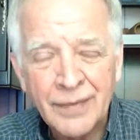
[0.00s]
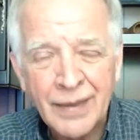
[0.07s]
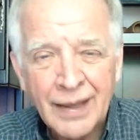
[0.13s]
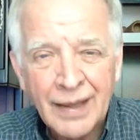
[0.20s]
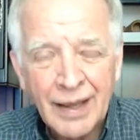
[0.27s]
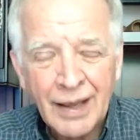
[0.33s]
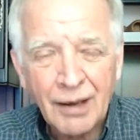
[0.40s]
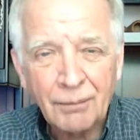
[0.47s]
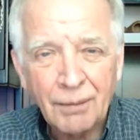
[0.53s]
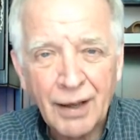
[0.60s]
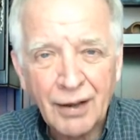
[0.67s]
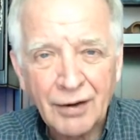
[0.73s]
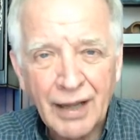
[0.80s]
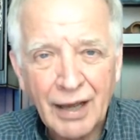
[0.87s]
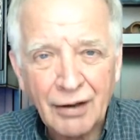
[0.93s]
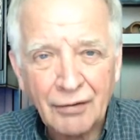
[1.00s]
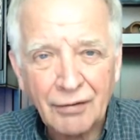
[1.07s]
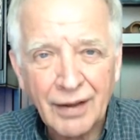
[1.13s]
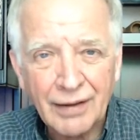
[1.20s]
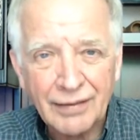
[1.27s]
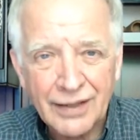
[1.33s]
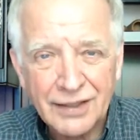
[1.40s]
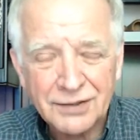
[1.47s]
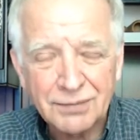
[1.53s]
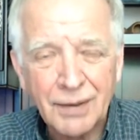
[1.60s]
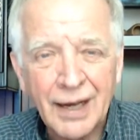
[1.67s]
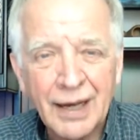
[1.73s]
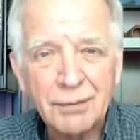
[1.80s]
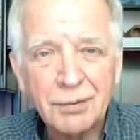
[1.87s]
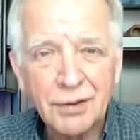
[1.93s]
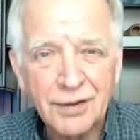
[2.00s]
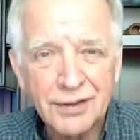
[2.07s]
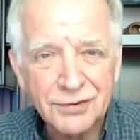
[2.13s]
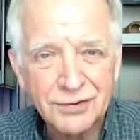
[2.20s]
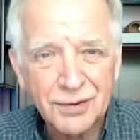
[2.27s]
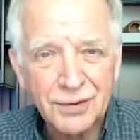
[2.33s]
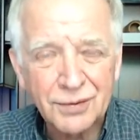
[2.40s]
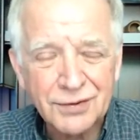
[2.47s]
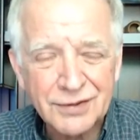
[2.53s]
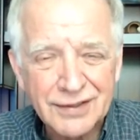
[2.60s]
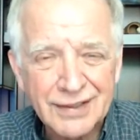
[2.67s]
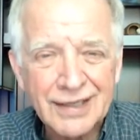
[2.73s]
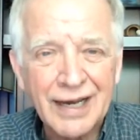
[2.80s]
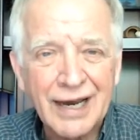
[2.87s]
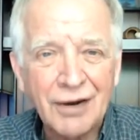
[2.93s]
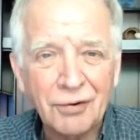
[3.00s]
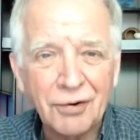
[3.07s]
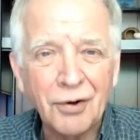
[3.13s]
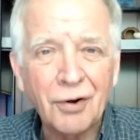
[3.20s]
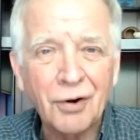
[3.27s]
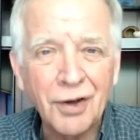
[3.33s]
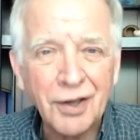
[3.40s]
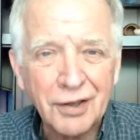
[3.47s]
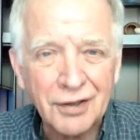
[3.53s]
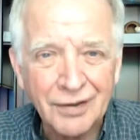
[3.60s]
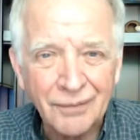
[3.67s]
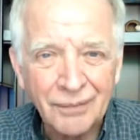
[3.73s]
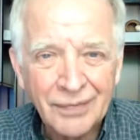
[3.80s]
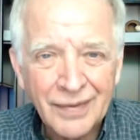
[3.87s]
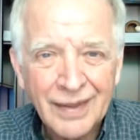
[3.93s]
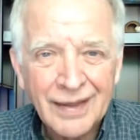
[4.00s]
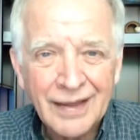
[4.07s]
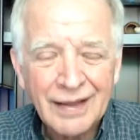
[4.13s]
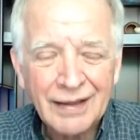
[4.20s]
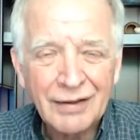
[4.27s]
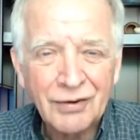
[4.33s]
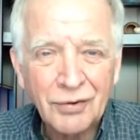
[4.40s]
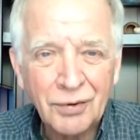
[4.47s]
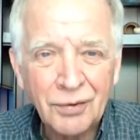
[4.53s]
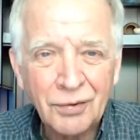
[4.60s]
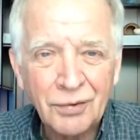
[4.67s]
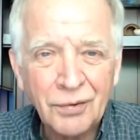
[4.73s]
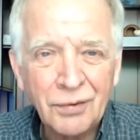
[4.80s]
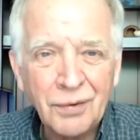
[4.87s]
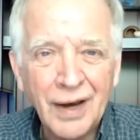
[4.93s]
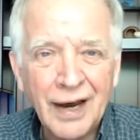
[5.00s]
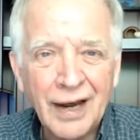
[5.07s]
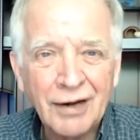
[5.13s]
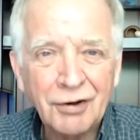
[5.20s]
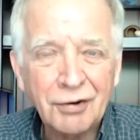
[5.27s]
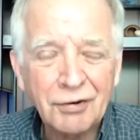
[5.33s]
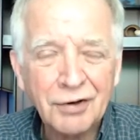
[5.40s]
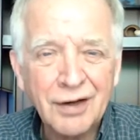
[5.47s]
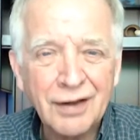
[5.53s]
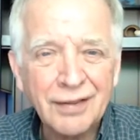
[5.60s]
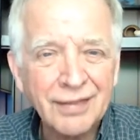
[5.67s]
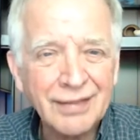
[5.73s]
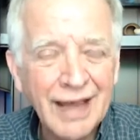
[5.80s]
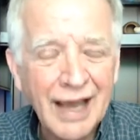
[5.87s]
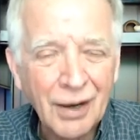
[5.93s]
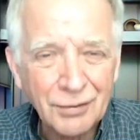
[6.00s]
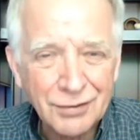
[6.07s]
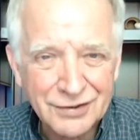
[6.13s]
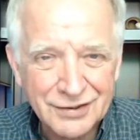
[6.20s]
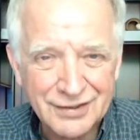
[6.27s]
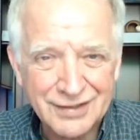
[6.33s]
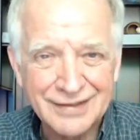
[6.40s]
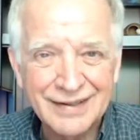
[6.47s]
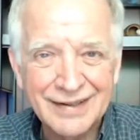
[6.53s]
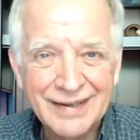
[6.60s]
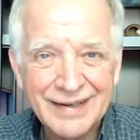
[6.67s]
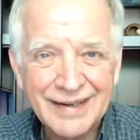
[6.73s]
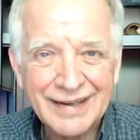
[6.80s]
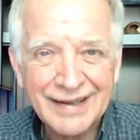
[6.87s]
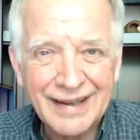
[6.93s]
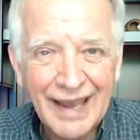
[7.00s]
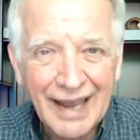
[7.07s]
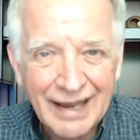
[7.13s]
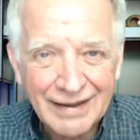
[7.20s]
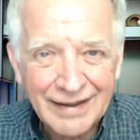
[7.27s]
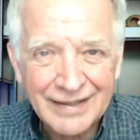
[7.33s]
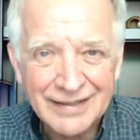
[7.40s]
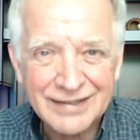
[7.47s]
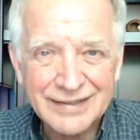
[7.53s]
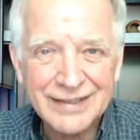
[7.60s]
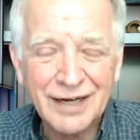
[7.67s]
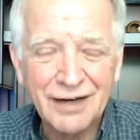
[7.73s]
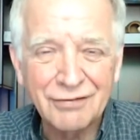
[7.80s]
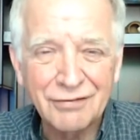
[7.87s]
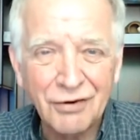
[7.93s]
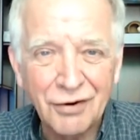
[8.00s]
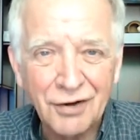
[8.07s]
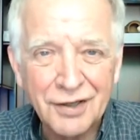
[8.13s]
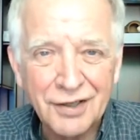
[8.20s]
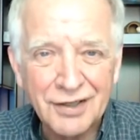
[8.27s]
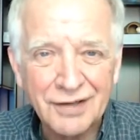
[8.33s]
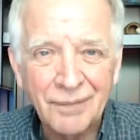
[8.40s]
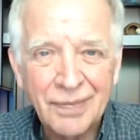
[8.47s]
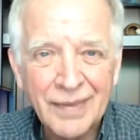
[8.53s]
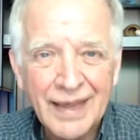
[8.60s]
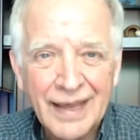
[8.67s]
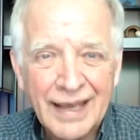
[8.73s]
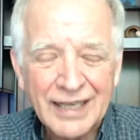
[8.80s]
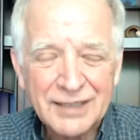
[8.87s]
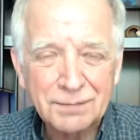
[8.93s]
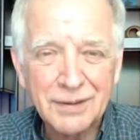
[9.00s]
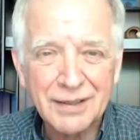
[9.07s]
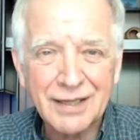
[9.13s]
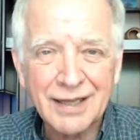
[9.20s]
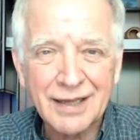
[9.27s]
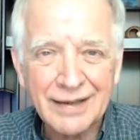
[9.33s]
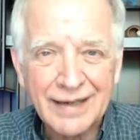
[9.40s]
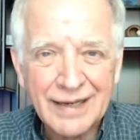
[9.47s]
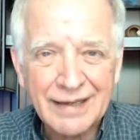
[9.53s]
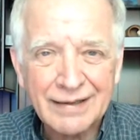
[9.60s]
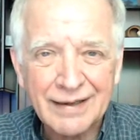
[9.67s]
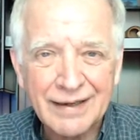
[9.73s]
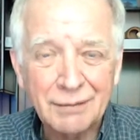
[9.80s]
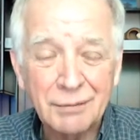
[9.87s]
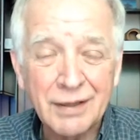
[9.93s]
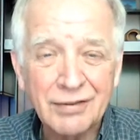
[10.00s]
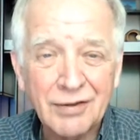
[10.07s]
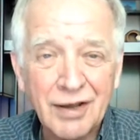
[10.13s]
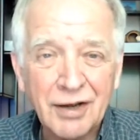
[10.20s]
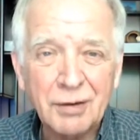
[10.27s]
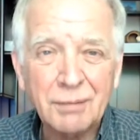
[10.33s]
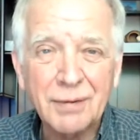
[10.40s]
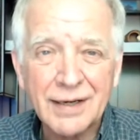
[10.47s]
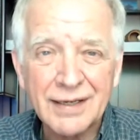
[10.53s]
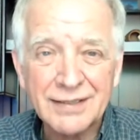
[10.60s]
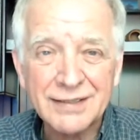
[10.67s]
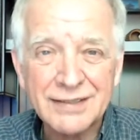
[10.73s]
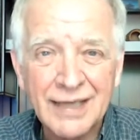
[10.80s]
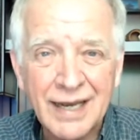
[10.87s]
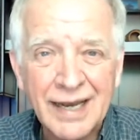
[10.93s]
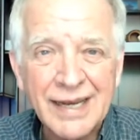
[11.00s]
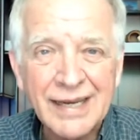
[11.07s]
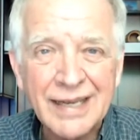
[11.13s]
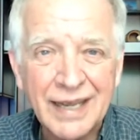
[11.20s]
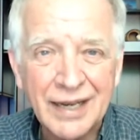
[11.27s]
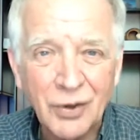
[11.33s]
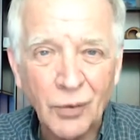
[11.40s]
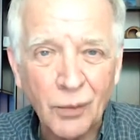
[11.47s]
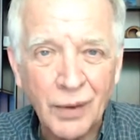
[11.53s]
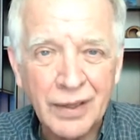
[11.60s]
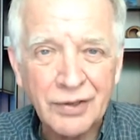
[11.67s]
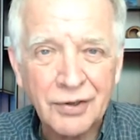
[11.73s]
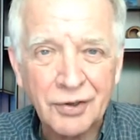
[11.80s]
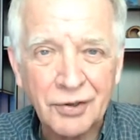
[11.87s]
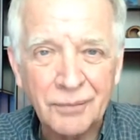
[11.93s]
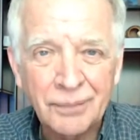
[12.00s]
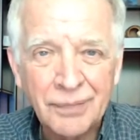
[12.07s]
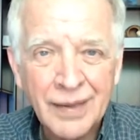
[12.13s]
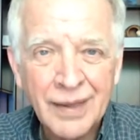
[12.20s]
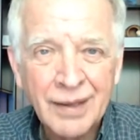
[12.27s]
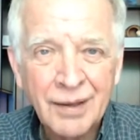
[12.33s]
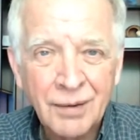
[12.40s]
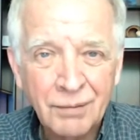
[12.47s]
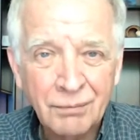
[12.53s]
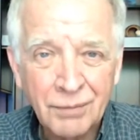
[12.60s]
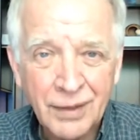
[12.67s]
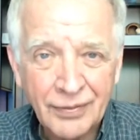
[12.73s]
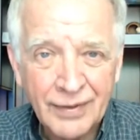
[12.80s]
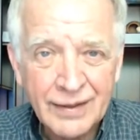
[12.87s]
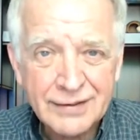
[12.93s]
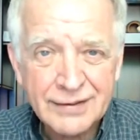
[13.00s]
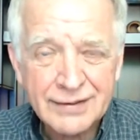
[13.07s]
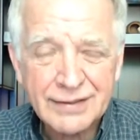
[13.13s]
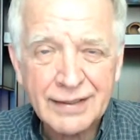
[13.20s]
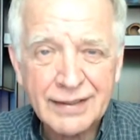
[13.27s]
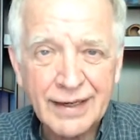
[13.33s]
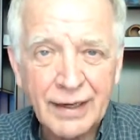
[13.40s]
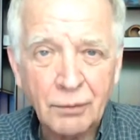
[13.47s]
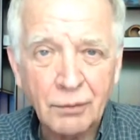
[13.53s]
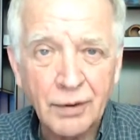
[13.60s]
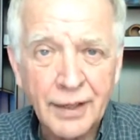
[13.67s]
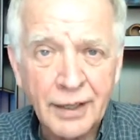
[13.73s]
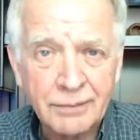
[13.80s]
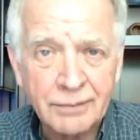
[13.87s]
about how this Bible is oozing out oil. 200,000 gallons of oil has been collected. I mean, talk about a sign and a wonder but this is the day we're in.